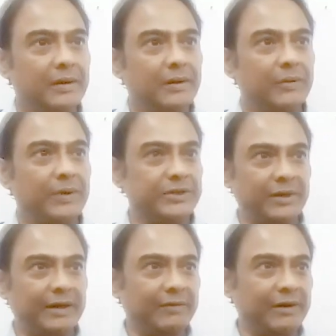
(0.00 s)
Once
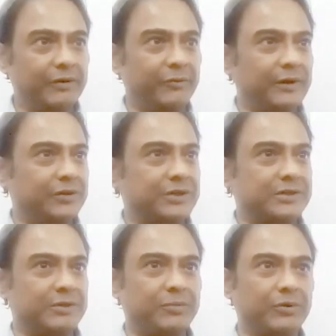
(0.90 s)
your level of English
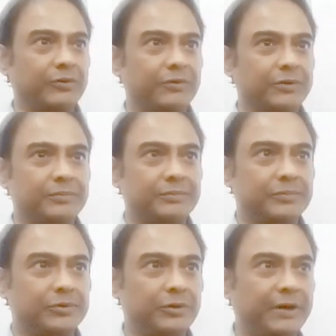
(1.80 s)
has improved
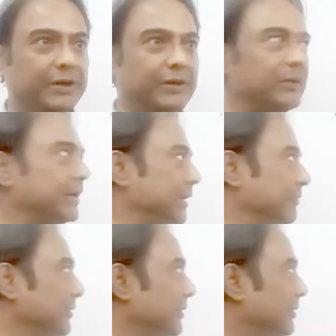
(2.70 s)
to a particular
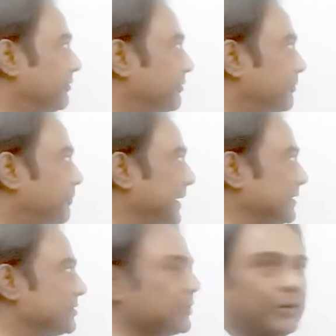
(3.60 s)
level of
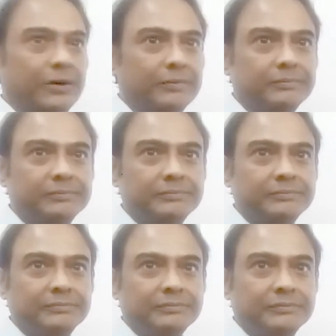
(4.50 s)
band score,
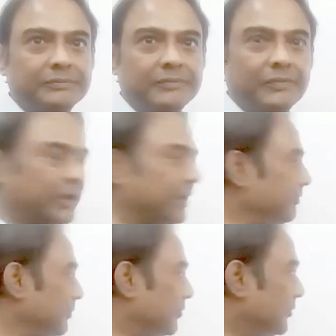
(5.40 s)
then
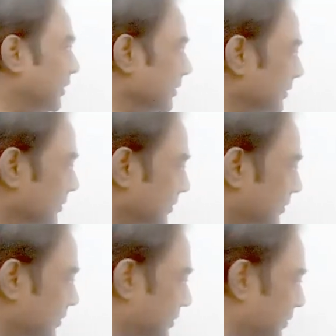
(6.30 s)
we move on
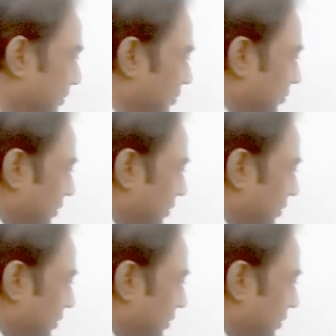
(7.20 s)
to the